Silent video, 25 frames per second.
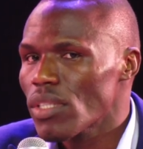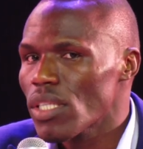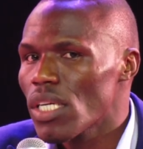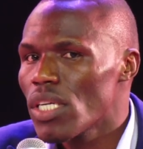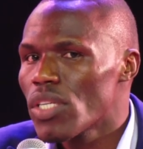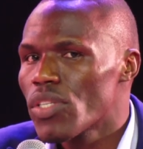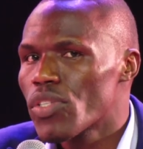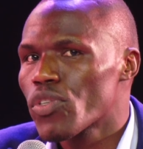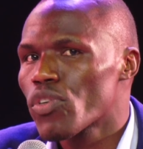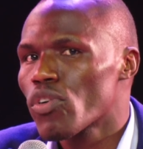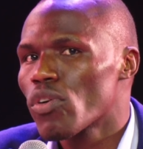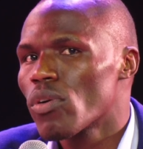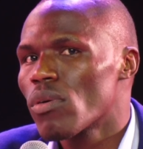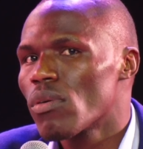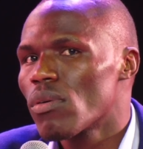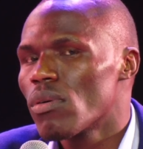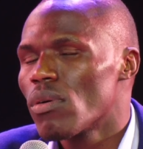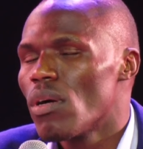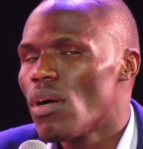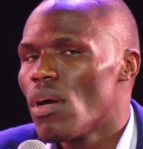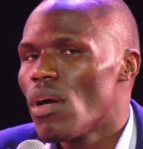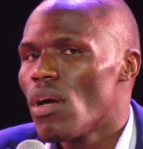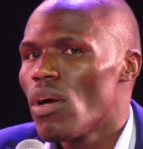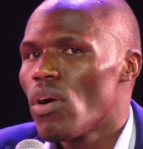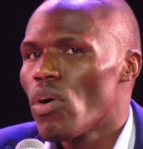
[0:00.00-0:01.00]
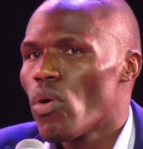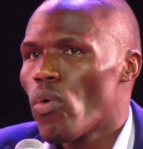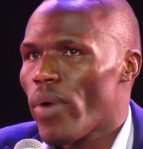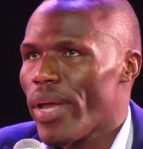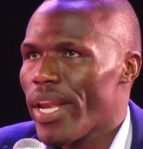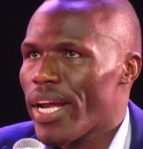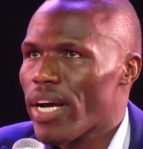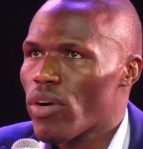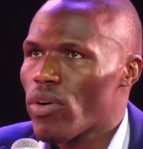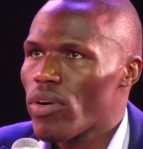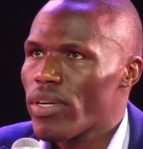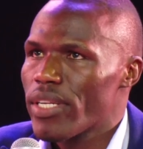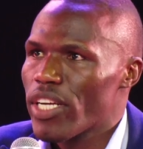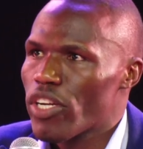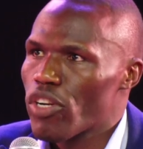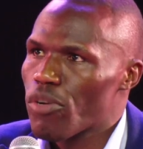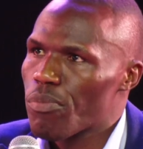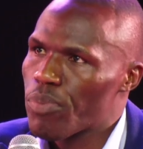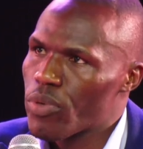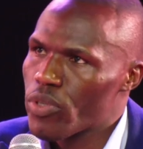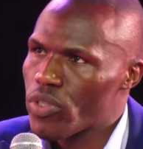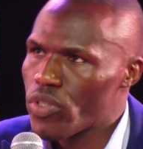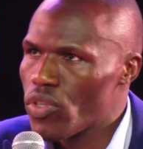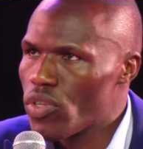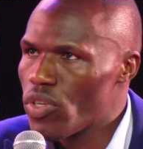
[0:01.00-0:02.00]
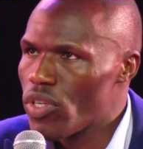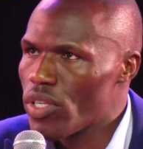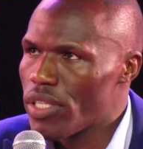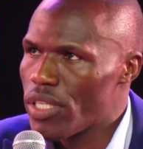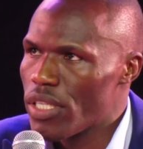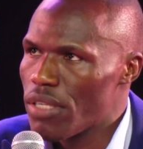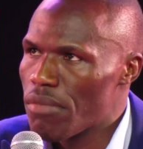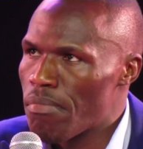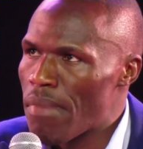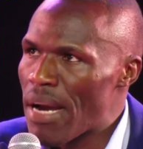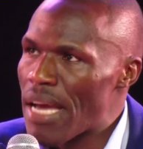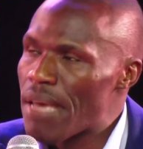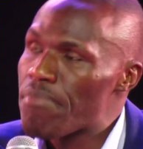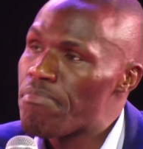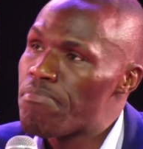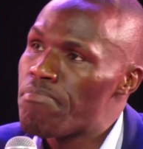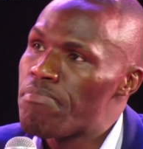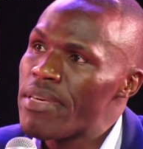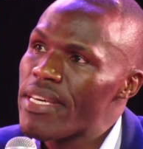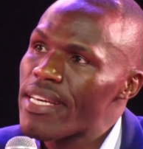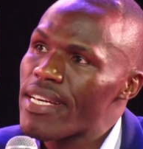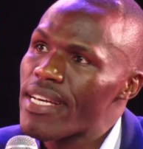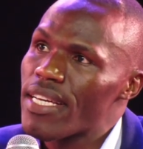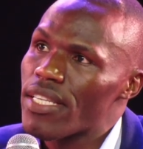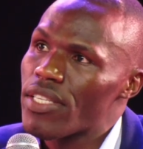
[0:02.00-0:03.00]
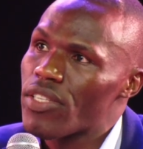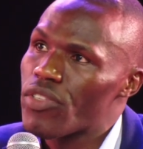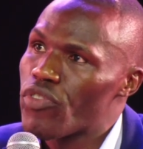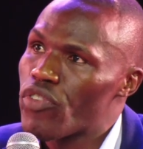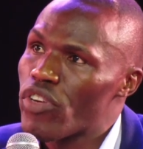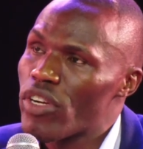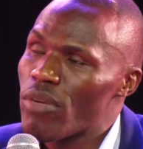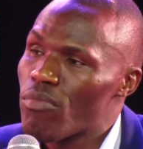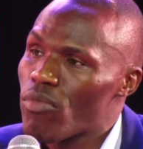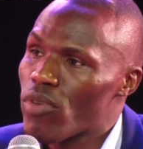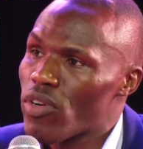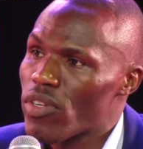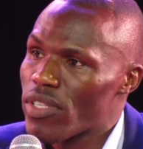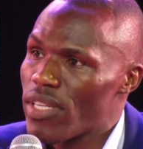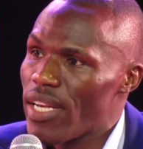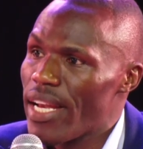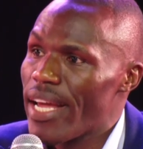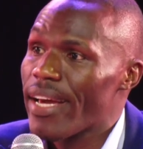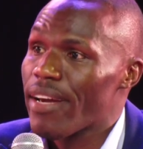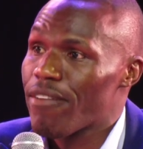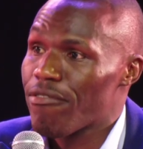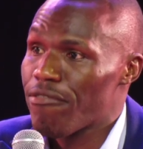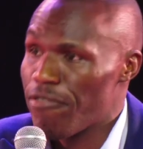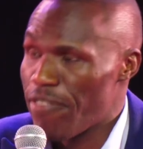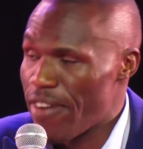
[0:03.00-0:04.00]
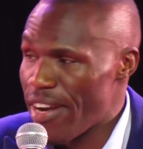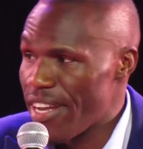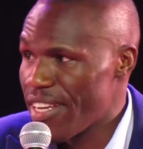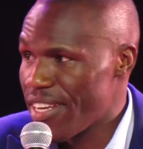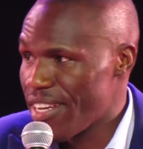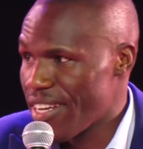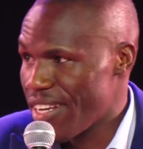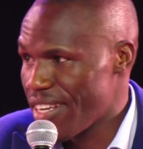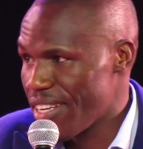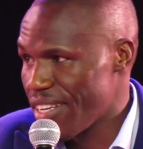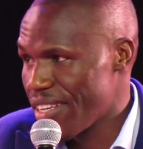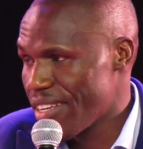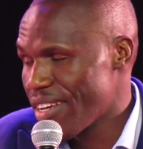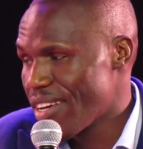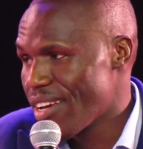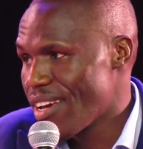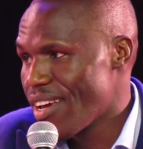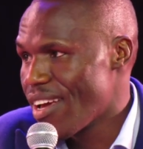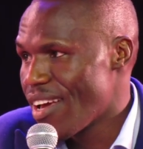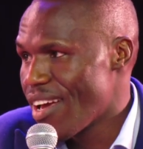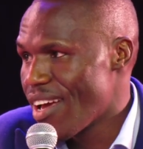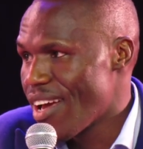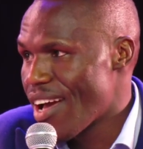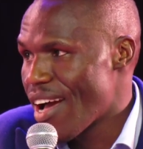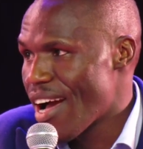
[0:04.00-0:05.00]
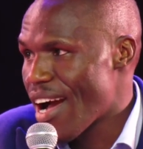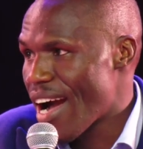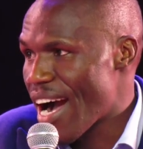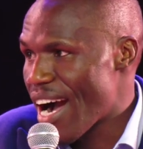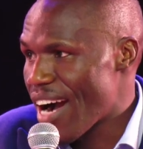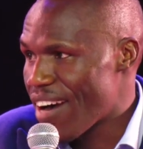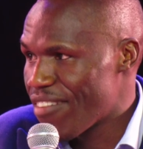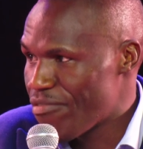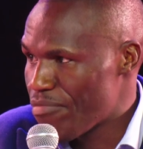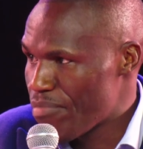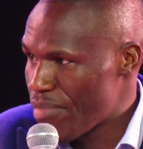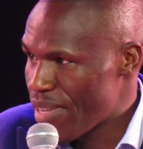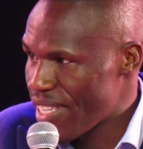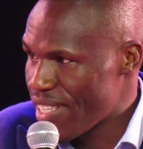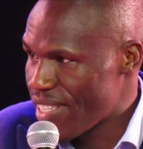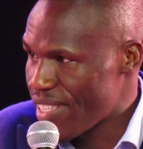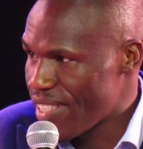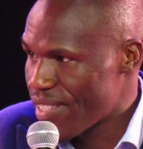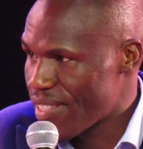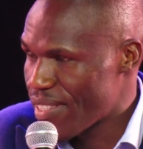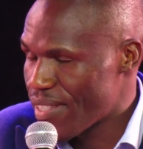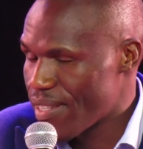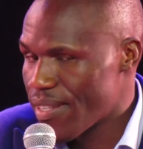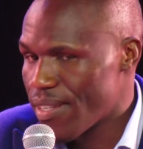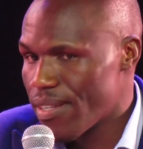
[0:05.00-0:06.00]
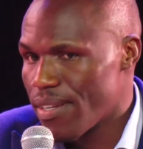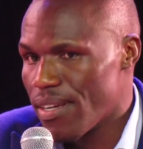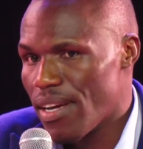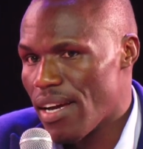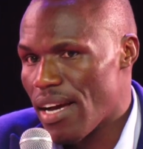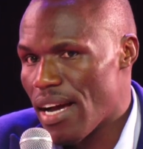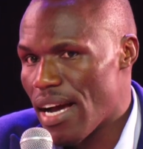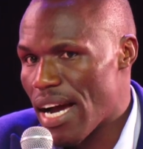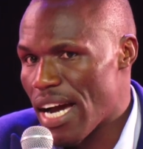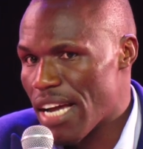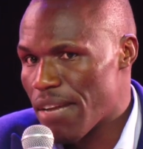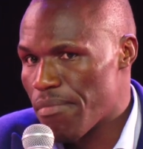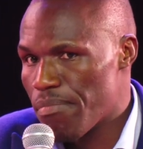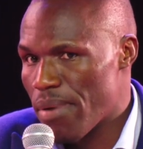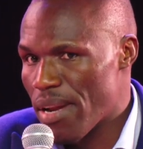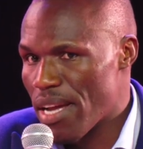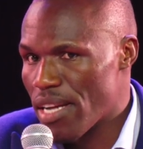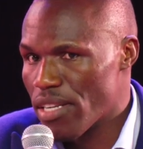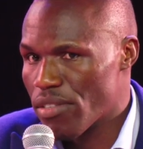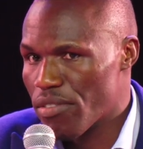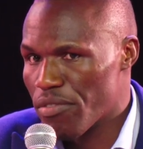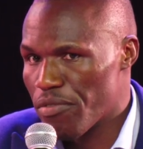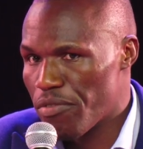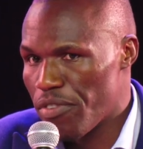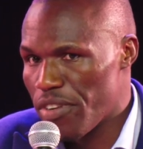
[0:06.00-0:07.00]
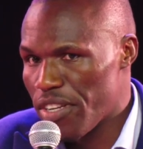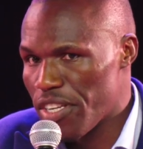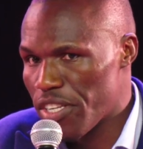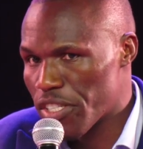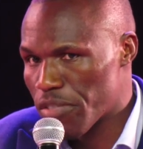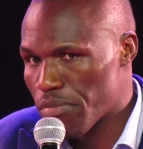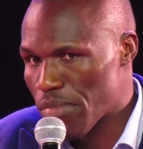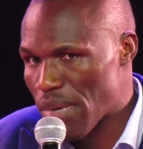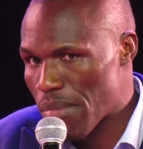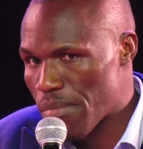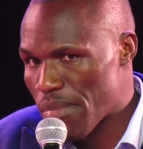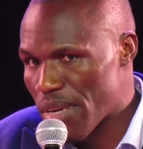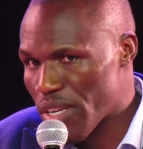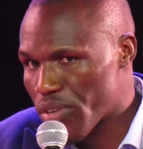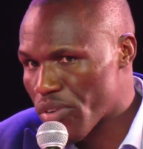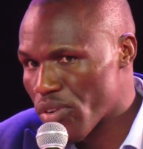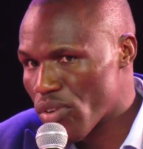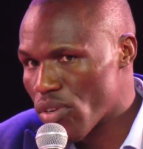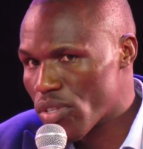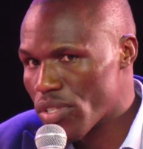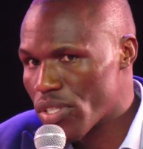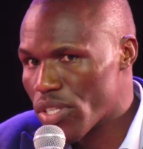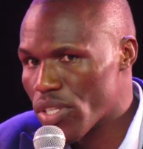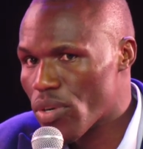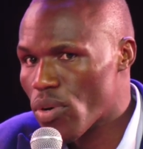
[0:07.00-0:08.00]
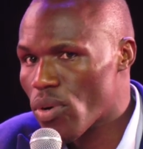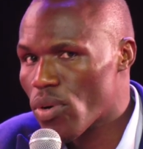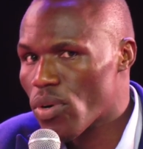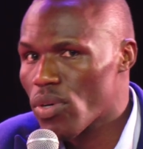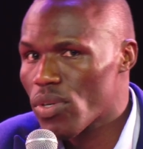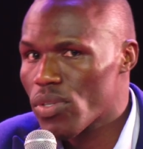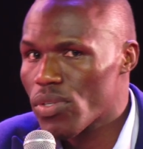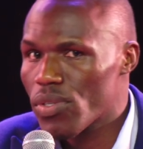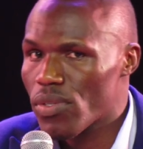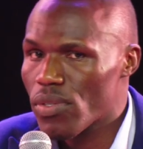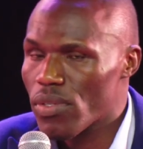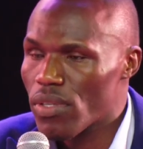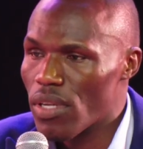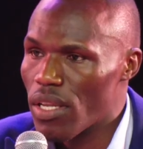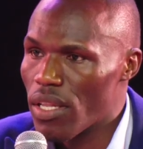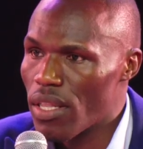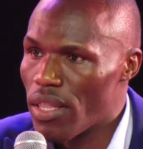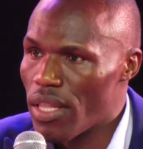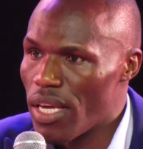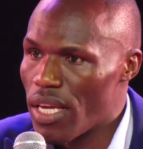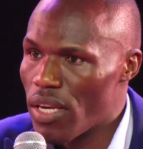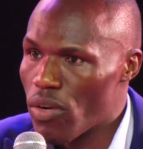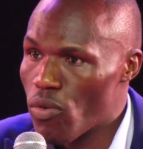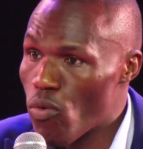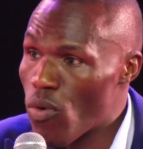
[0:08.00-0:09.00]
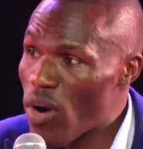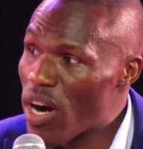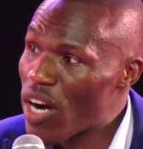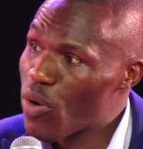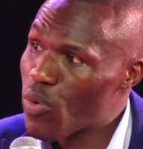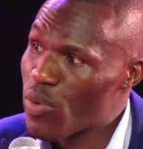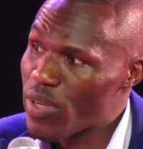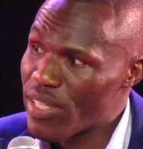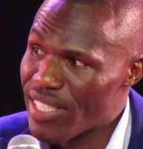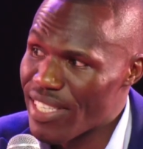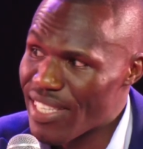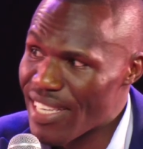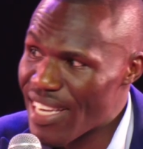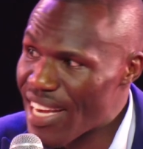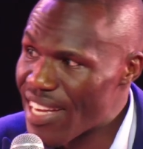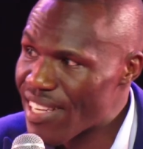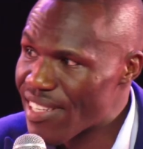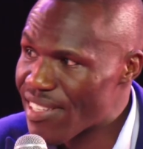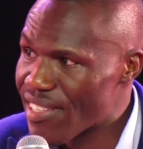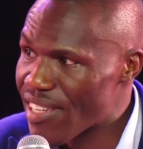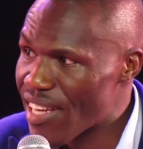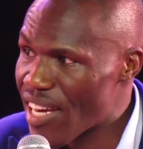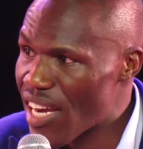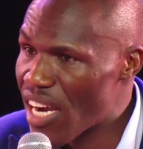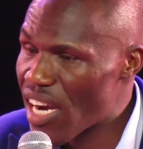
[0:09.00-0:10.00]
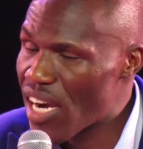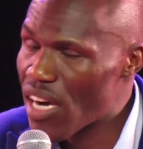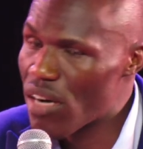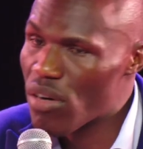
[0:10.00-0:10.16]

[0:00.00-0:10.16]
So when I got that opportunity, my biggest dream was like, finally, I've made it. I'd planned to finish my metrology course, then work with NASA